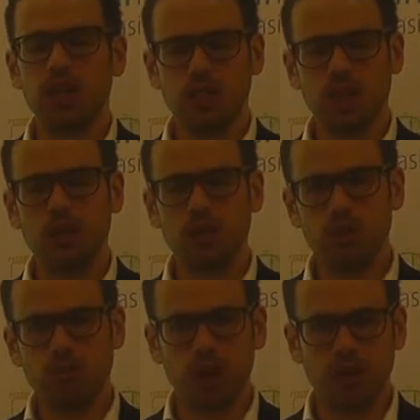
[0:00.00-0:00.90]

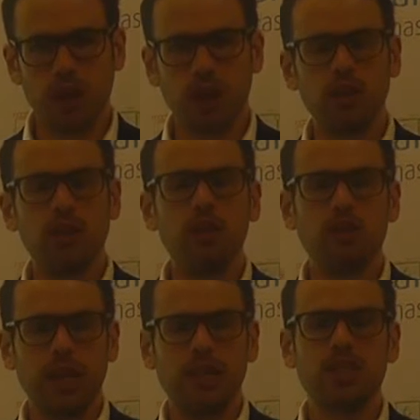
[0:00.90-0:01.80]
CO2 profile
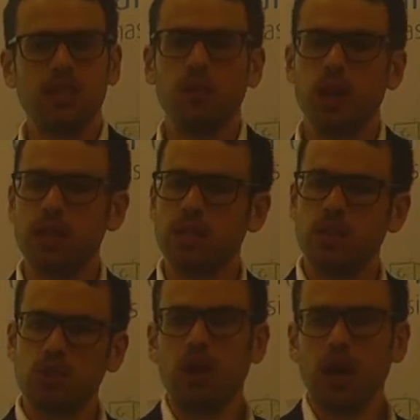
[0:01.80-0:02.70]
to an engine that works in
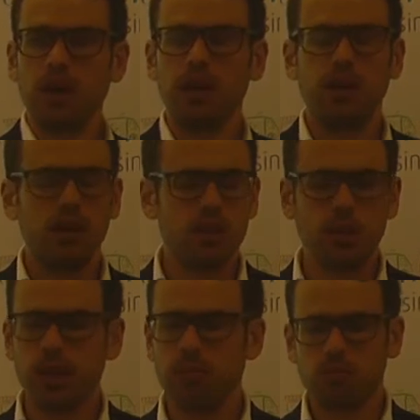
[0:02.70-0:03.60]
a truck
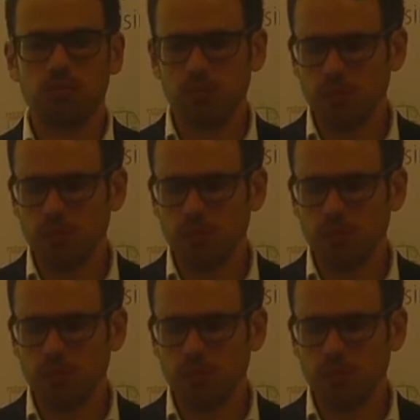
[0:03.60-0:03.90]
doing